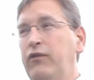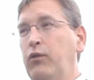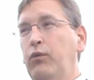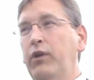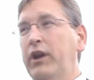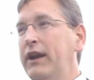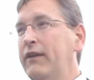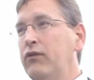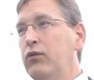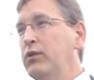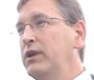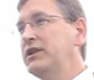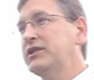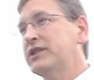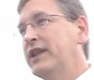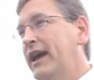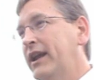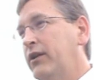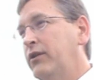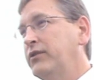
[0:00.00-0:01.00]
for whatever
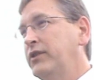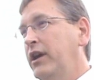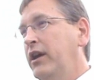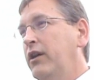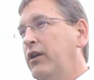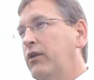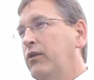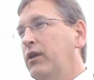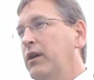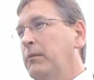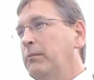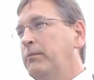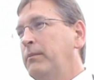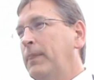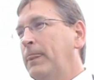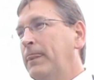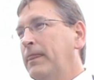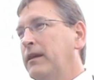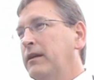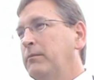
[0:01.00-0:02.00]
reason, I don't know,
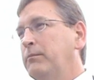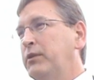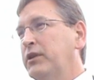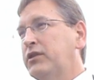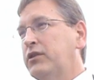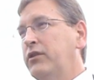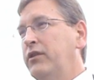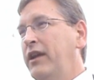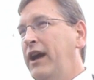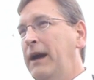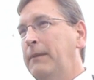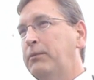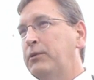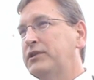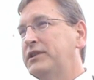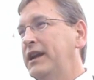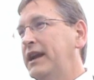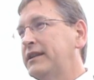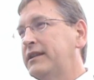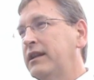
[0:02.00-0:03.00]
but they're not
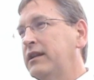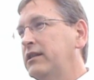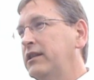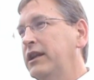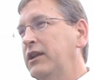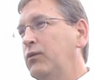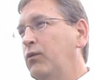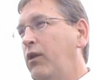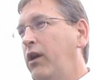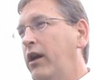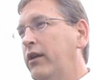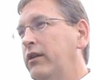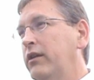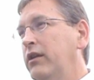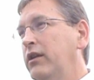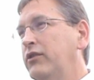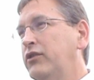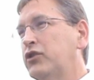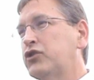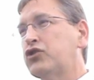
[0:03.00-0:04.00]
protecting clean
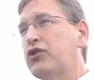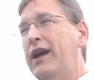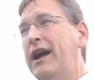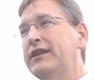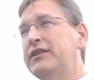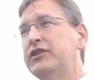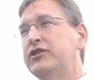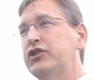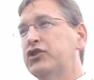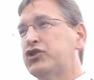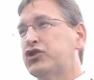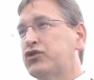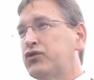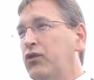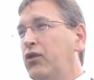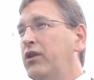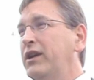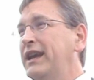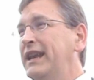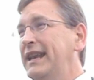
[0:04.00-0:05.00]
water. They're trying to
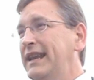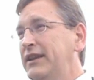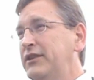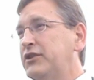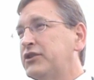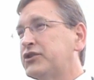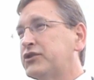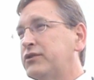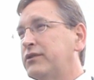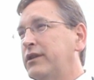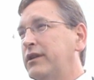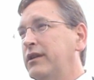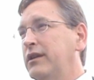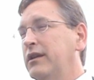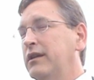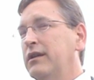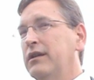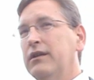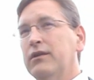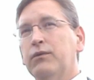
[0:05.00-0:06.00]
destroy an industry,
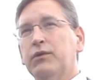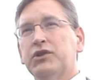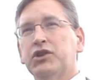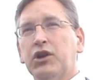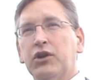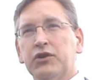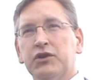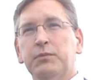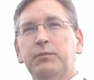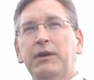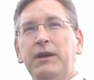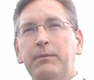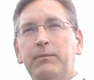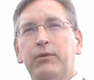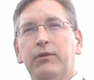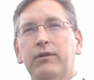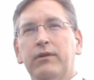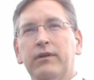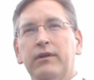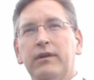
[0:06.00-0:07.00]
which hurts
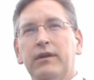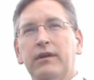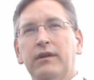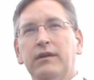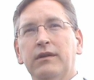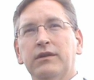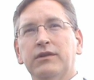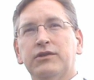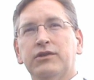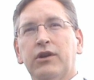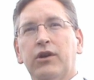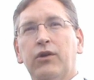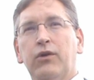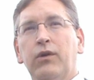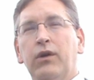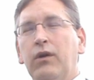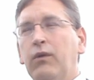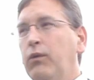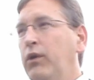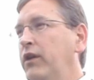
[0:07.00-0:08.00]
people.
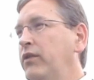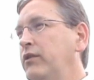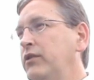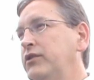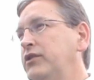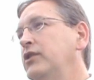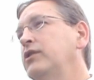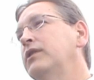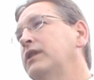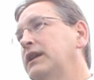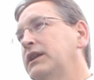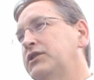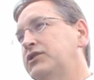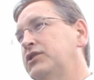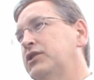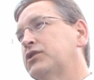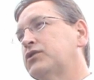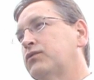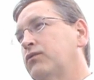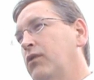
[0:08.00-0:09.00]
So what they're doing is
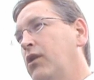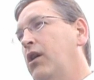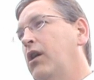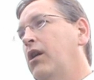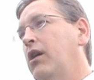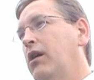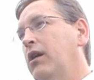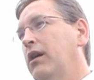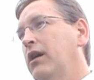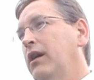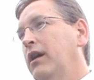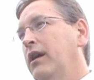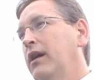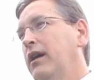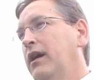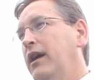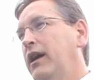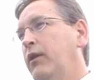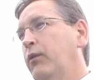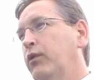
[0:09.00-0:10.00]
just wrong,
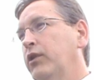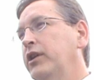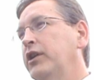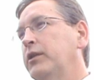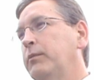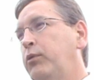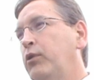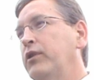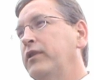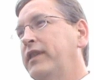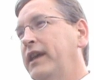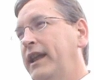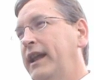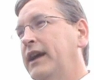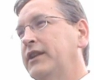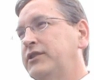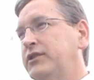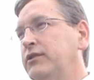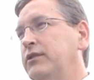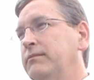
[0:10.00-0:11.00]
and we're here to point that
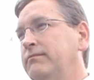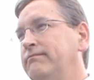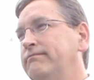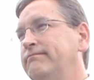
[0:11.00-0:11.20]
out to